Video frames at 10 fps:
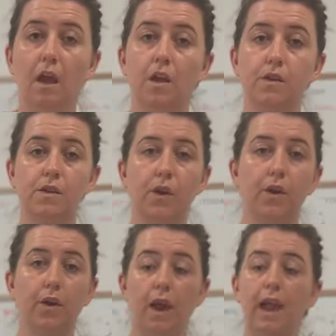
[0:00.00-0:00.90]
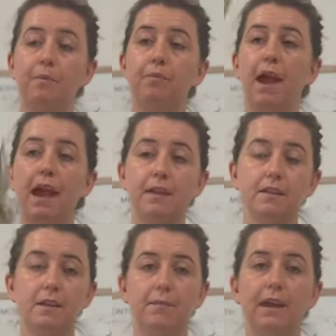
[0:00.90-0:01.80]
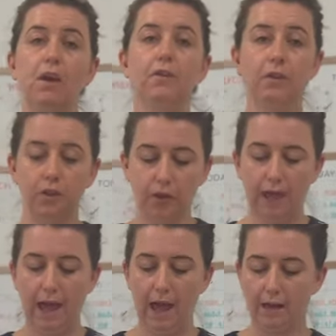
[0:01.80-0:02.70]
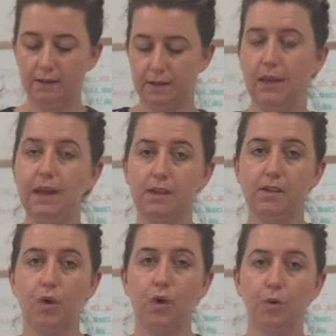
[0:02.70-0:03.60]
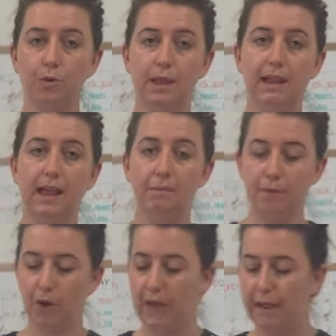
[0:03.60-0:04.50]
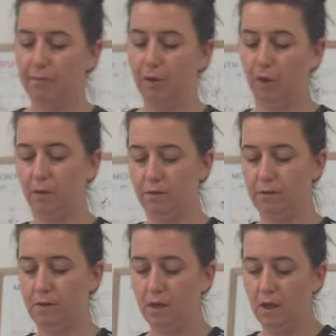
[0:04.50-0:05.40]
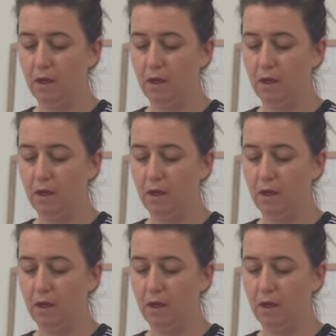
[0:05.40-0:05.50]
So a brand to be on the lookout is called La Boheme Girls.